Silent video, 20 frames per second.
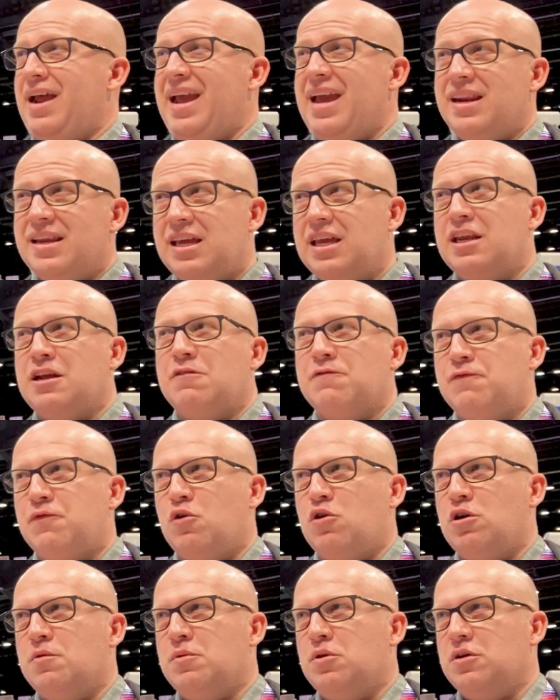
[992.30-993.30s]
and getting
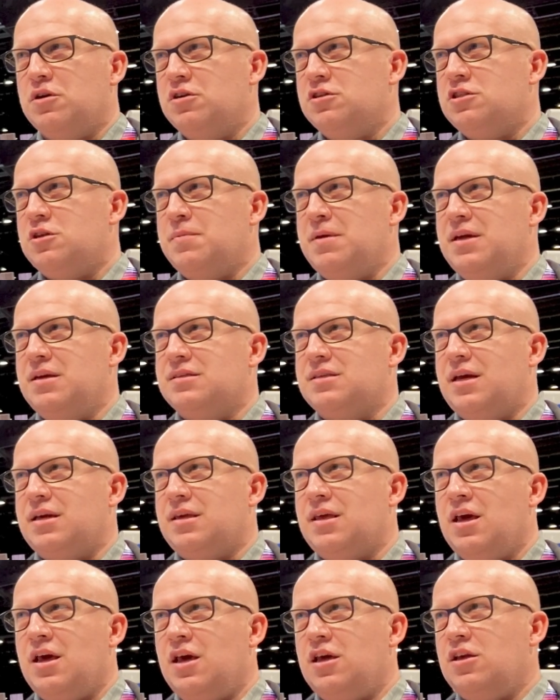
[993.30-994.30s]
affordable. It used to be it's like
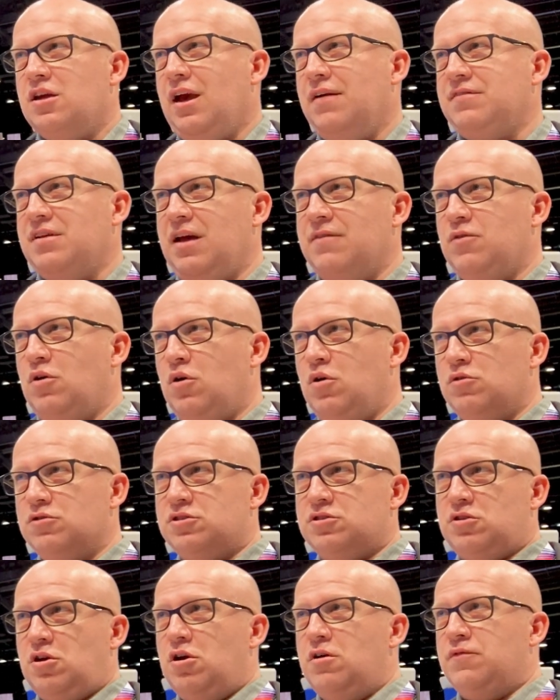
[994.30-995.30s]
you have to have a whole
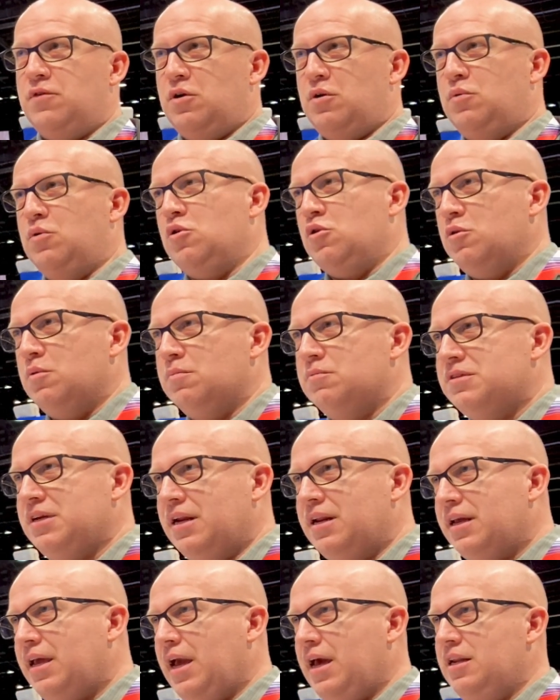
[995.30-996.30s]
server room
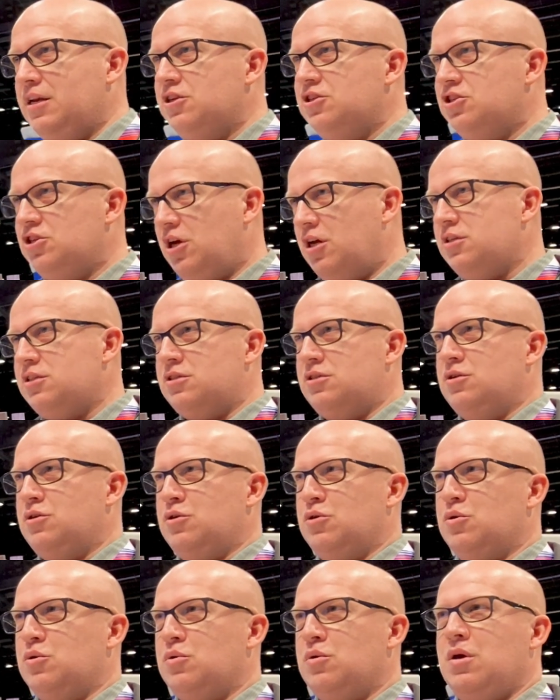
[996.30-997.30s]
dedicated just
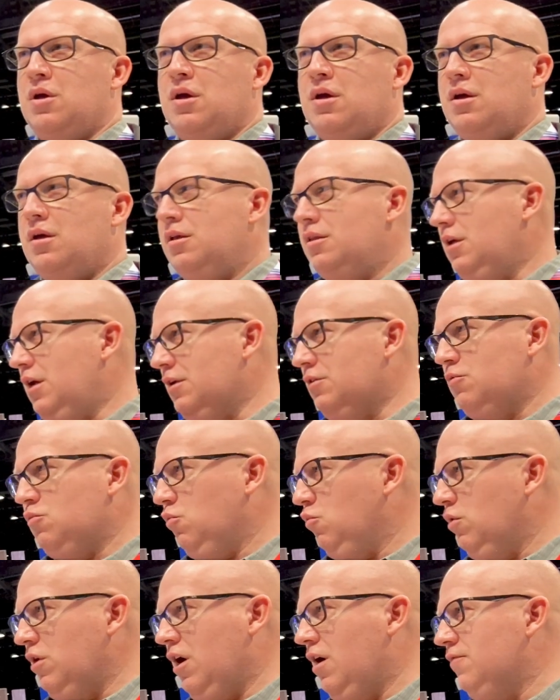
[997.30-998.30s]
to like
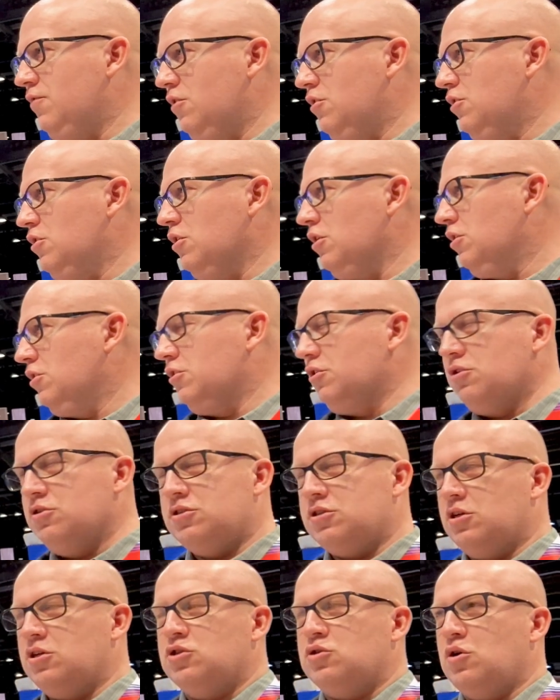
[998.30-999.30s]
whatever you're going to use
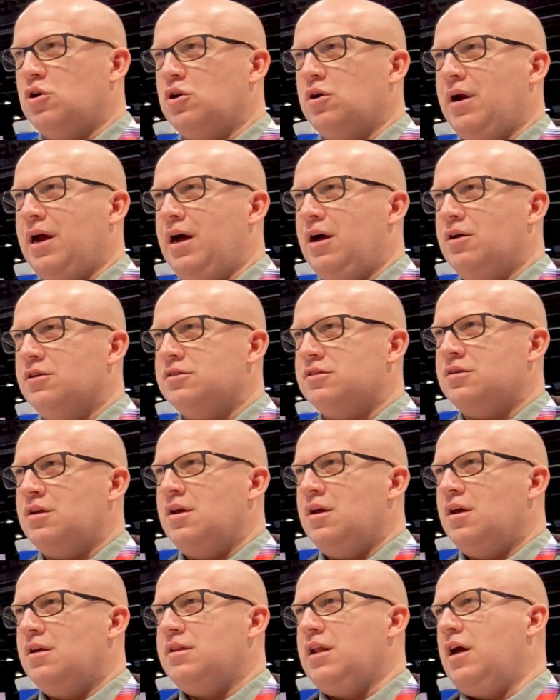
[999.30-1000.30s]
to control your house.
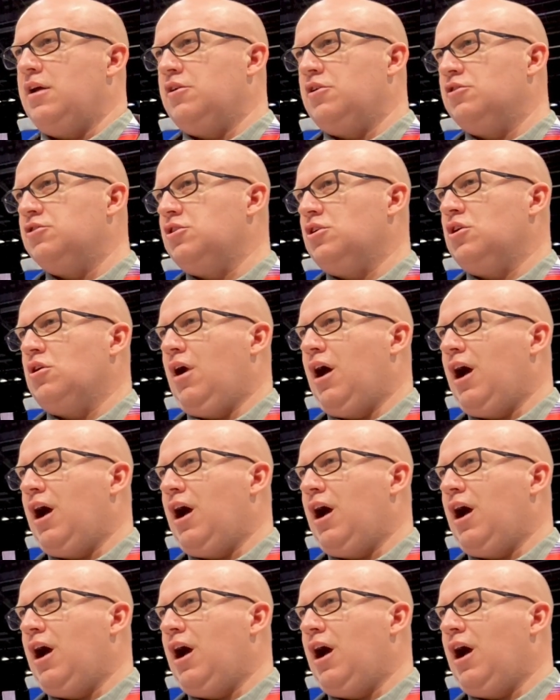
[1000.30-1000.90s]
Now you're using your